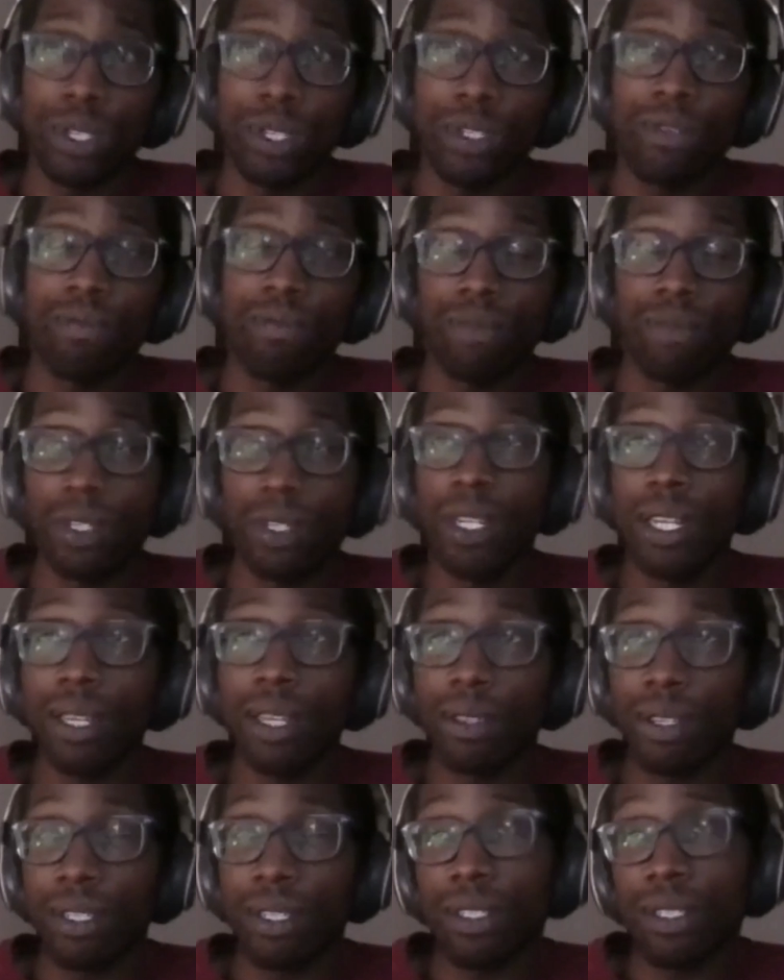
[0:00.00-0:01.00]
To, you
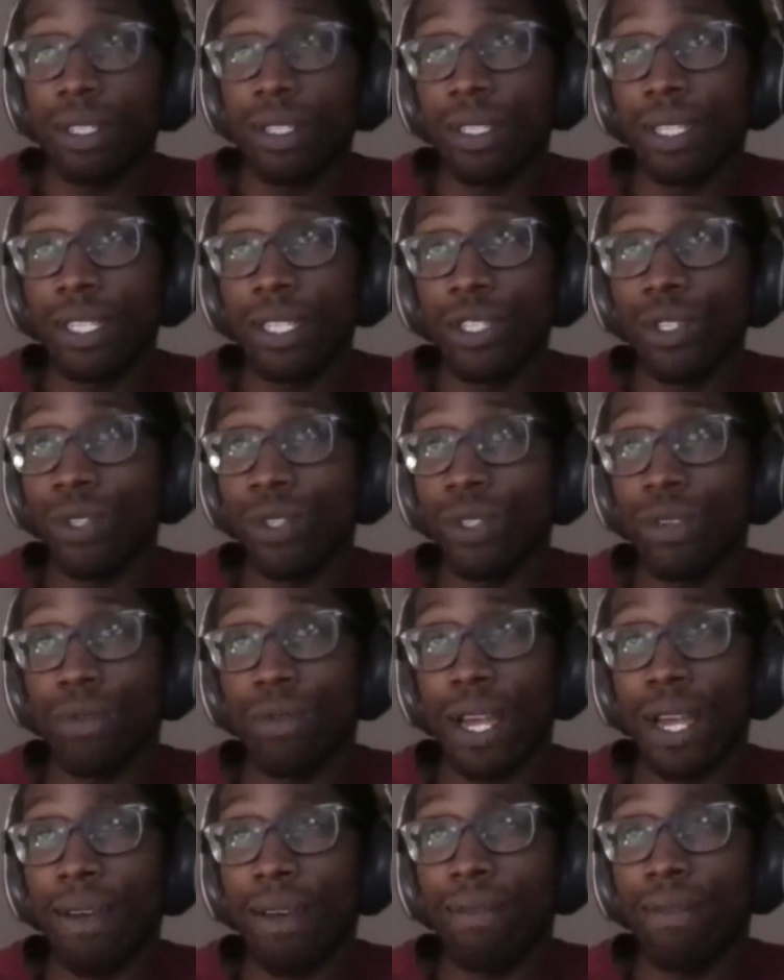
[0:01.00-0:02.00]
know, there's issues
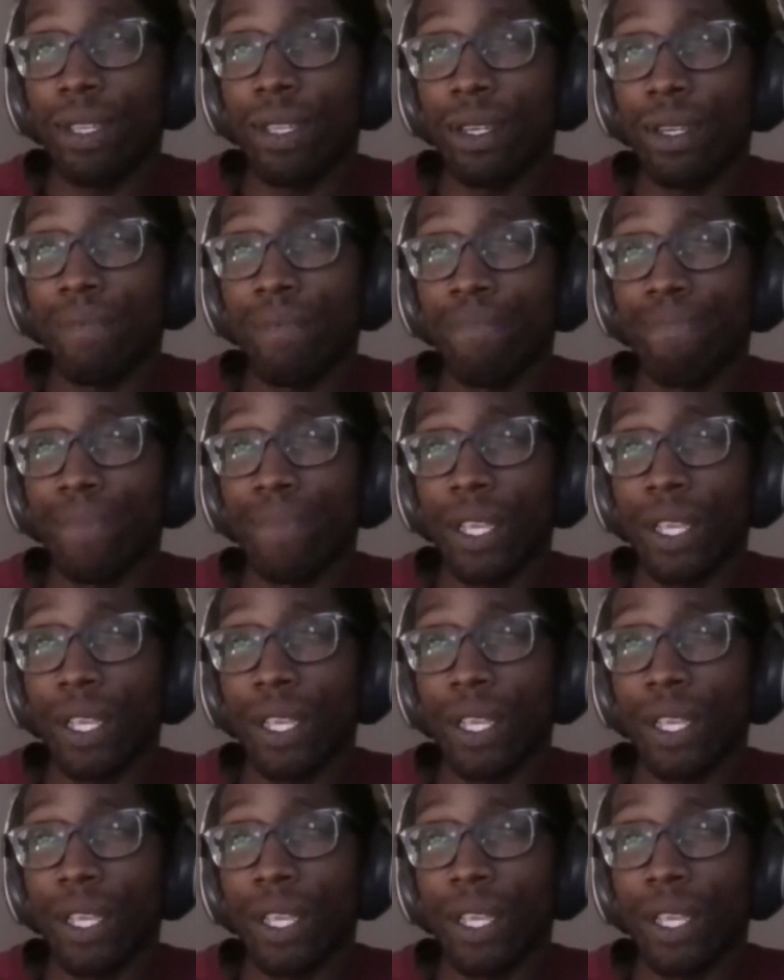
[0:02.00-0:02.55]
around the